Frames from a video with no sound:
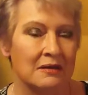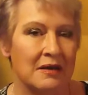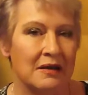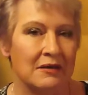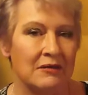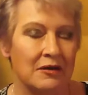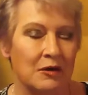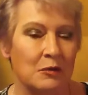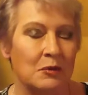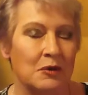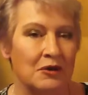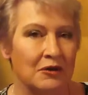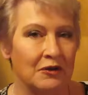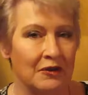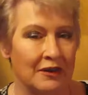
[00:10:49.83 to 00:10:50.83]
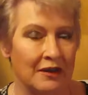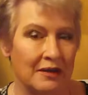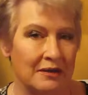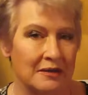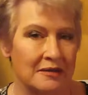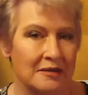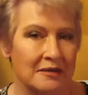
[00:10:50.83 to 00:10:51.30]
Now, a word on
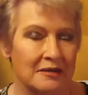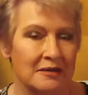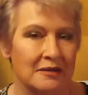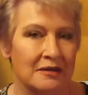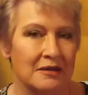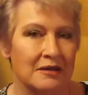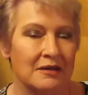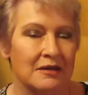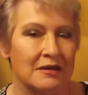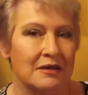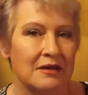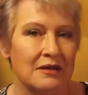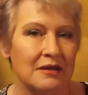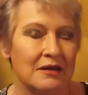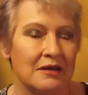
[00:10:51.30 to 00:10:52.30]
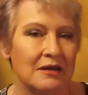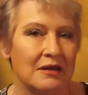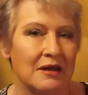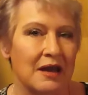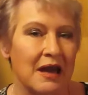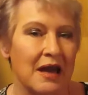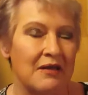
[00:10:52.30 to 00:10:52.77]
that.
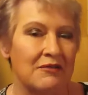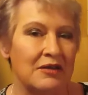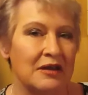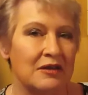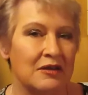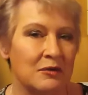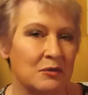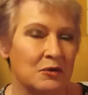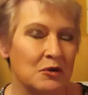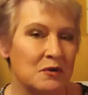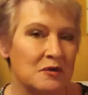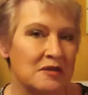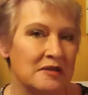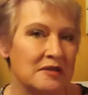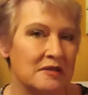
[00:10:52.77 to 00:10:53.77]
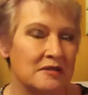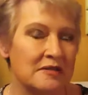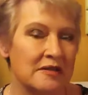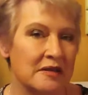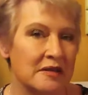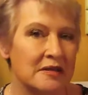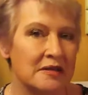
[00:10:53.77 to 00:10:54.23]
Having the wounds
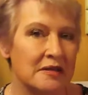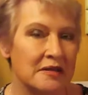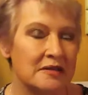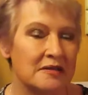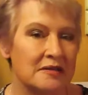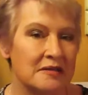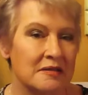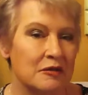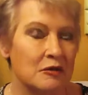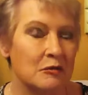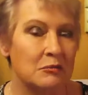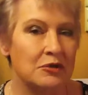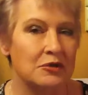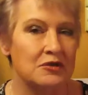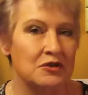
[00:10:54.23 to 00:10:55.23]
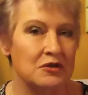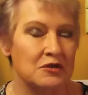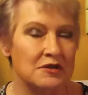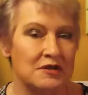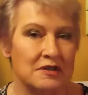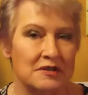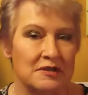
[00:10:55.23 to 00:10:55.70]
inside us
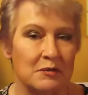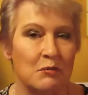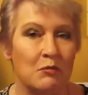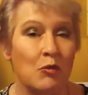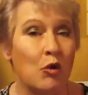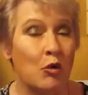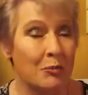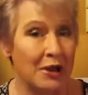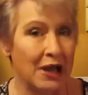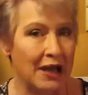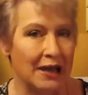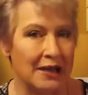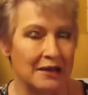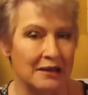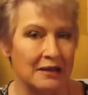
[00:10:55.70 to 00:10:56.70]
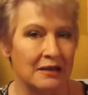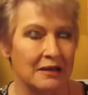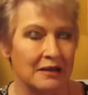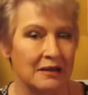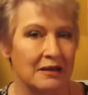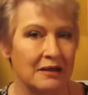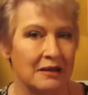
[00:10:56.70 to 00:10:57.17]
produces more pain,
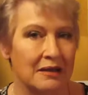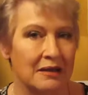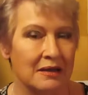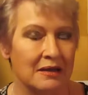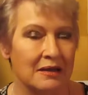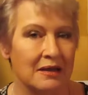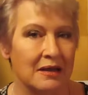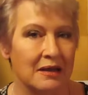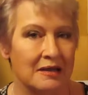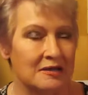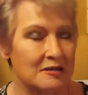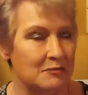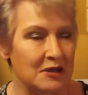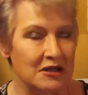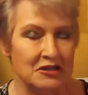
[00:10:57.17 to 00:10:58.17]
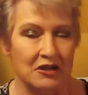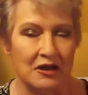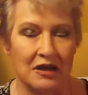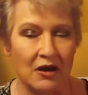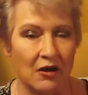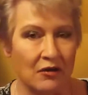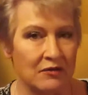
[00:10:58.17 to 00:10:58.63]

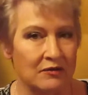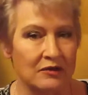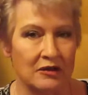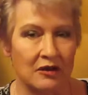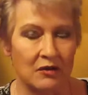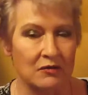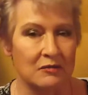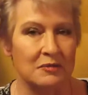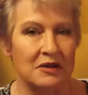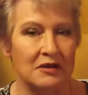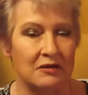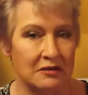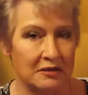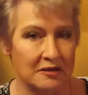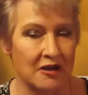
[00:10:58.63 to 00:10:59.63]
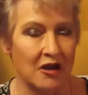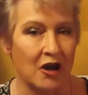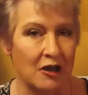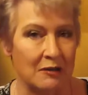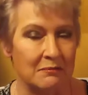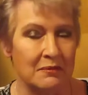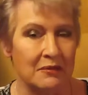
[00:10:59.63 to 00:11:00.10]
especially over a long period of
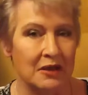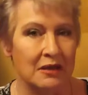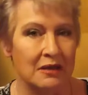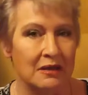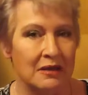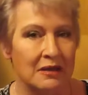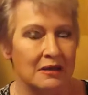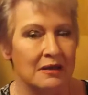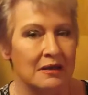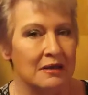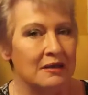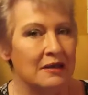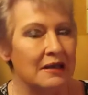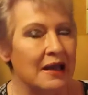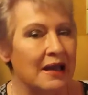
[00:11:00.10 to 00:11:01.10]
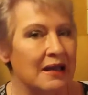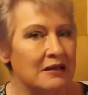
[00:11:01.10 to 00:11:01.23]
time, than